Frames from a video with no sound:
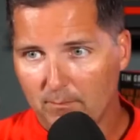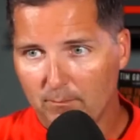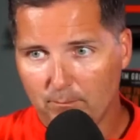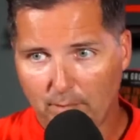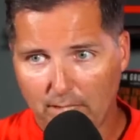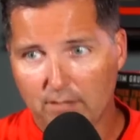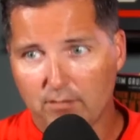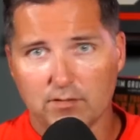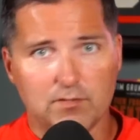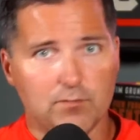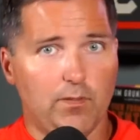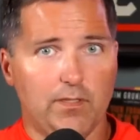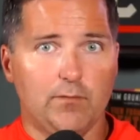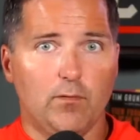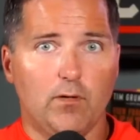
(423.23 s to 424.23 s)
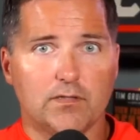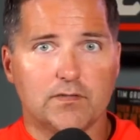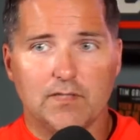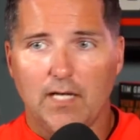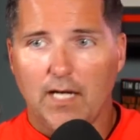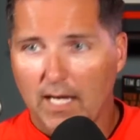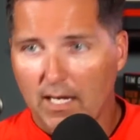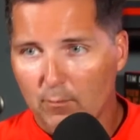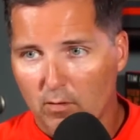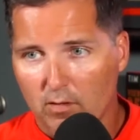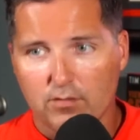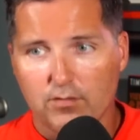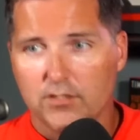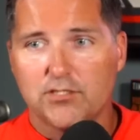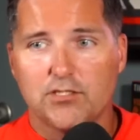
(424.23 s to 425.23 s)
pay Chris what he wants. I want
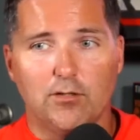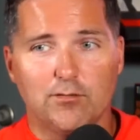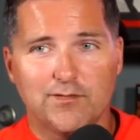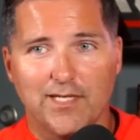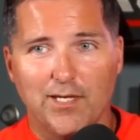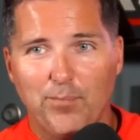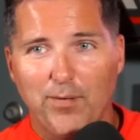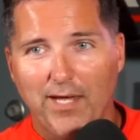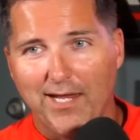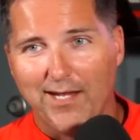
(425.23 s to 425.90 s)
Chris Jones to get paid.